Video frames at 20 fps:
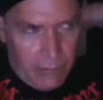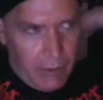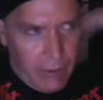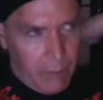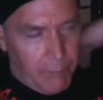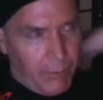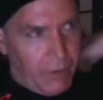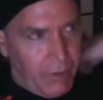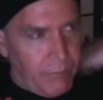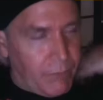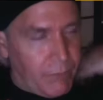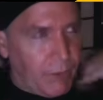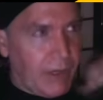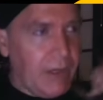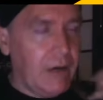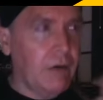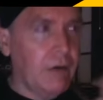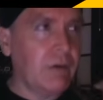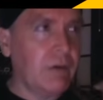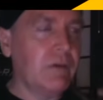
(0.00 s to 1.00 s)
above
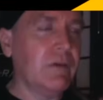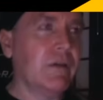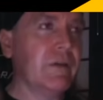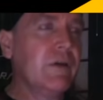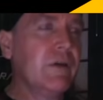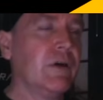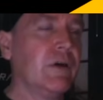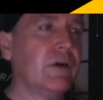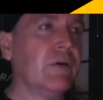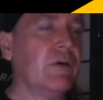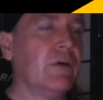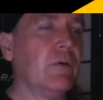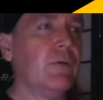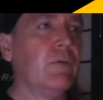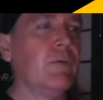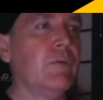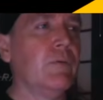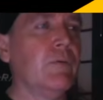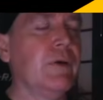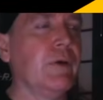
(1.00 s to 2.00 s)
ground, you
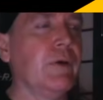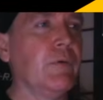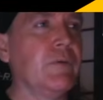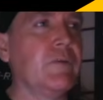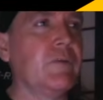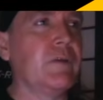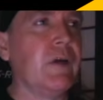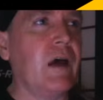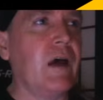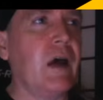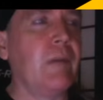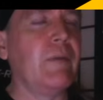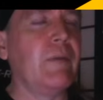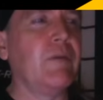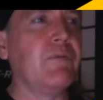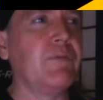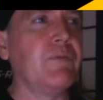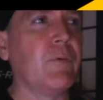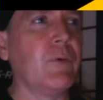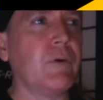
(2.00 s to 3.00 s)
know, it was
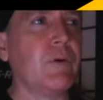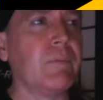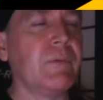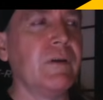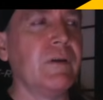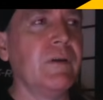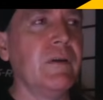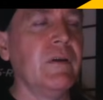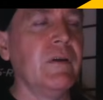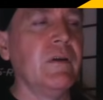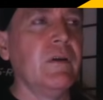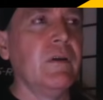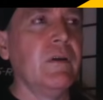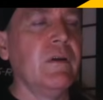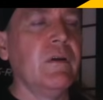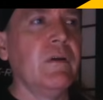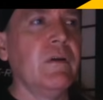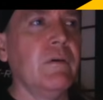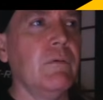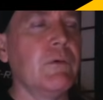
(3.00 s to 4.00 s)
Cominform,
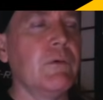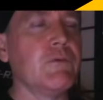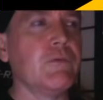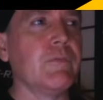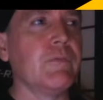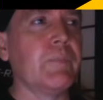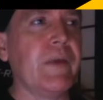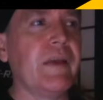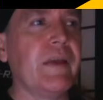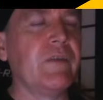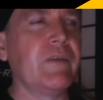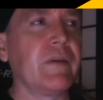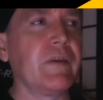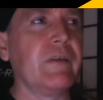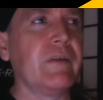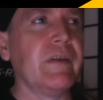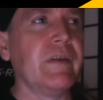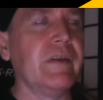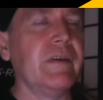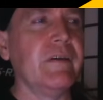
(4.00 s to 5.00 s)
which was
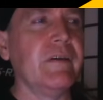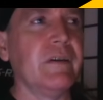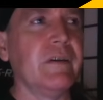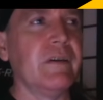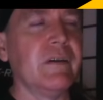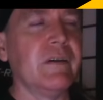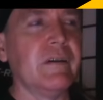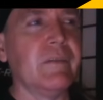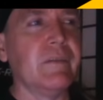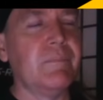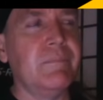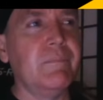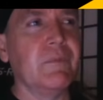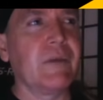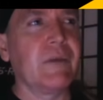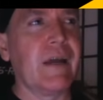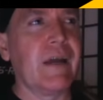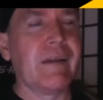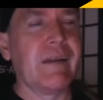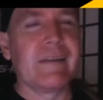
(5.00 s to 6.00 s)
basically uh,
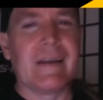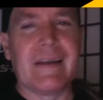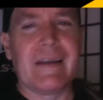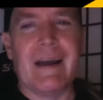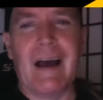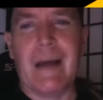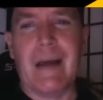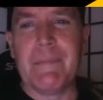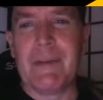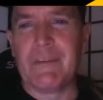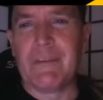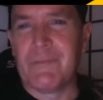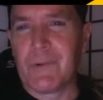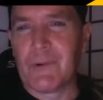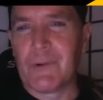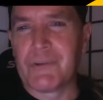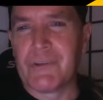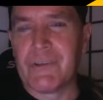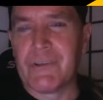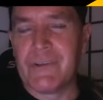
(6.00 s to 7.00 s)
kind of like the communist
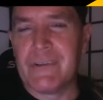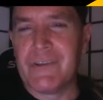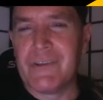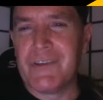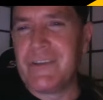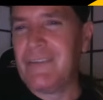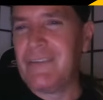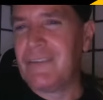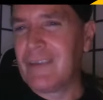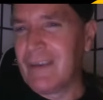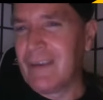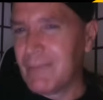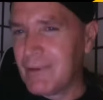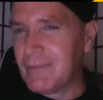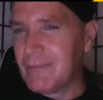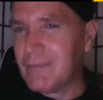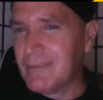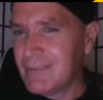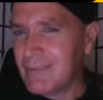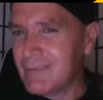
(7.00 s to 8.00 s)
version of the
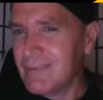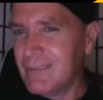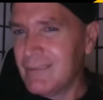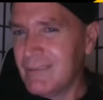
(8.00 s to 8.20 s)
G7,